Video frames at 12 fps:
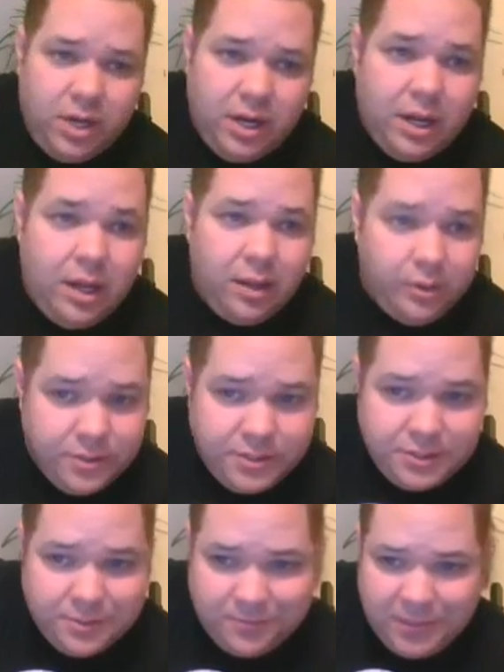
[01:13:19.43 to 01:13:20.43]

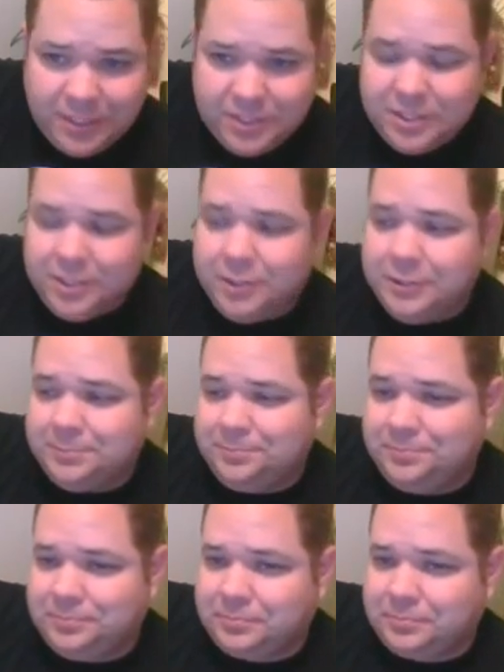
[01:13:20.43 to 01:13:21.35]
$20. So